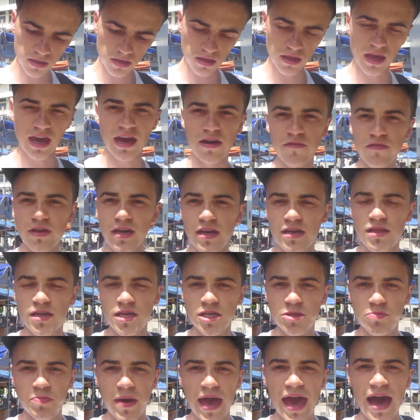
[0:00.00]
They have like
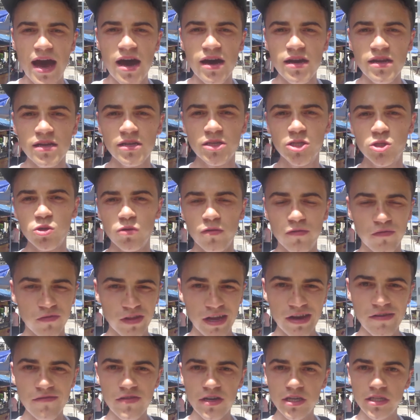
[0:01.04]
these powdered sort of
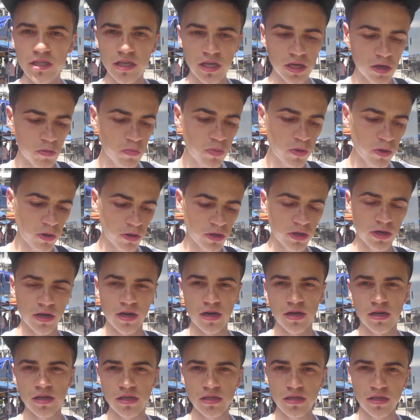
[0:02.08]
flavorings that you can put on your
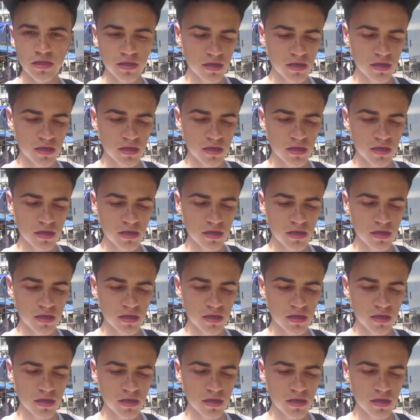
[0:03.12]
nuggets.